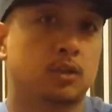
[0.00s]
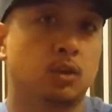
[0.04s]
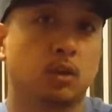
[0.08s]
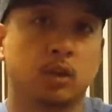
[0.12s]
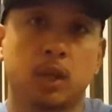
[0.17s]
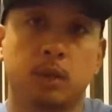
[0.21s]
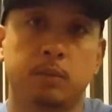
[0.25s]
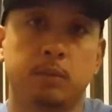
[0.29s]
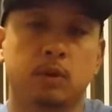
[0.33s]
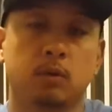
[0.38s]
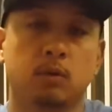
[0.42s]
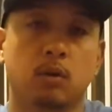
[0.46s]
Don't
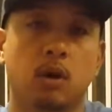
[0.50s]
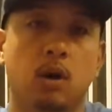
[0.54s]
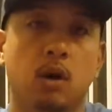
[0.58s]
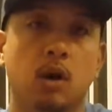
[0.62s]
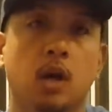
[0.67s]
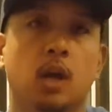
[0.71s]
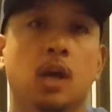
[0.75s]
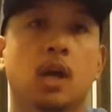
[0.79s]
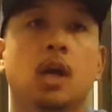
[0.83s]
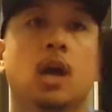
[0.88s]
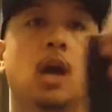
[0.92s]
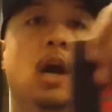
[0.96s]
get me
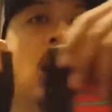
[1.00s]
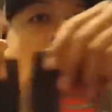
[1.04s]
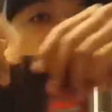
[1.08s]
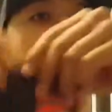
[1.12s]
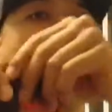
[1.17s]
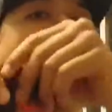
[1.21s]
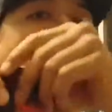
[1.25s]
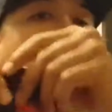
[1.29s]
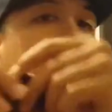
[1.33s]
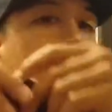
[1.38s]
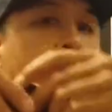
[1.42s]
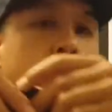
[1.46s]
wrong.
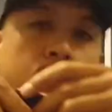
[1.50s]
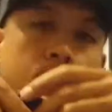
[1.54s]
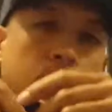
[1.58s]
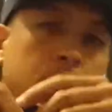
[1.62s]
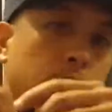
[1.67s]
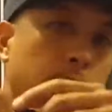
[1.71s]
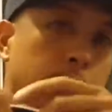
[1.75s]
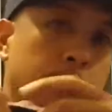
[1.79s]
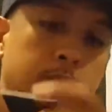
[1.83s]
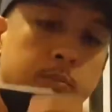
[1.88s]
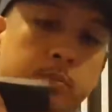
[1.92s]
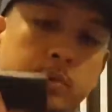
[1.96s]
I don't
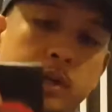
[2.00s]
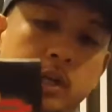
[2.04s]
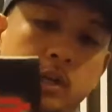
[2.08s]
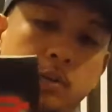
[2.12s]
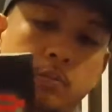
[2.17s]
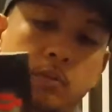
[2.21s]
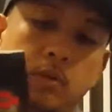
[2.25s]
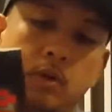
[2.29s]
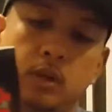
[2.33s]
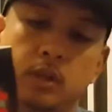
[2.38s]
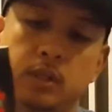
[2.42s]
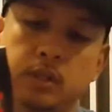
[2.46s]
recommend
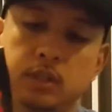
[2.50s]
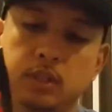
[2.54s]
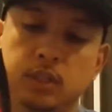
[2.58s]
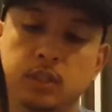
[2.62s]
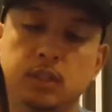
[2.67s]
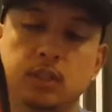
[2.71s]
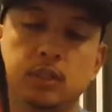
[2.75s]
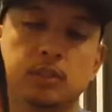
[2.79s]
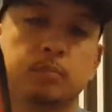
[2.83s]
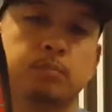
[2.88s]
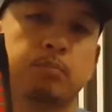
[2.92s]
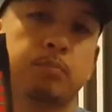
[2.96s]
playing ball in
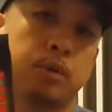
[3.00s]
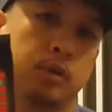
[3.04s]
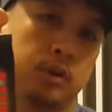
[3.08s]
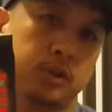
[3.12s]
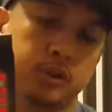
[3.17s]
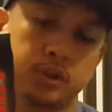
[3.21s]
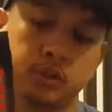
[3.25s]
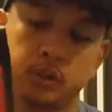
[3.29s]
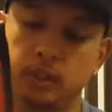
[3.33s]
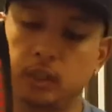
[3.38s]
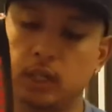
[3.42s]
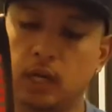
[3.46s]
these.
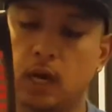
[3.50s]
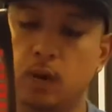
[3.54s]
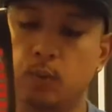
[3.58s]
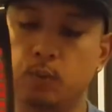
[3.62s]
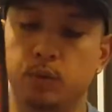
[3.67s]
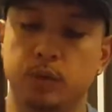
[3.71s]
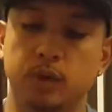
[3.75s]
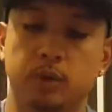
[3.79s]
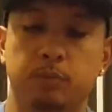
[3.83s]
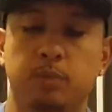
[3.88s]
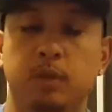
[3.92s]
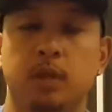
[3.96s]
Personally, I
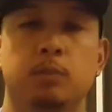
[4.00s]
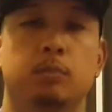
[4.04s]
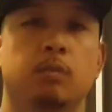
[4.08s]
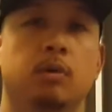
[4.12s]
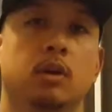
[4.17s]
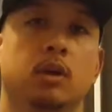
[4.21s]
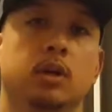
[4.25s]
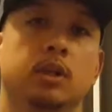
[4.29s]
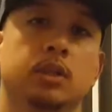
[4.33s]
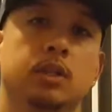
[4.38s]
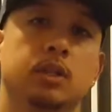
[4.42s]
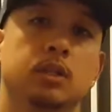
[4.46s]
wouldn't play
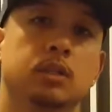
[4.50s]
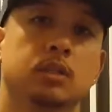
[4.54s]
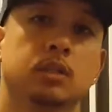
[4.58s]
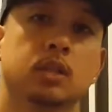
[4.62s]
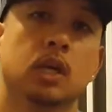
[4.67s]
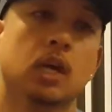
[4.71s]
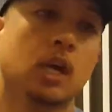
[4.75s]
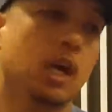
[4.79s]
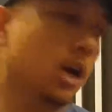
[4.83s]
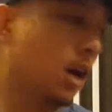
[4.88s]
ball in these.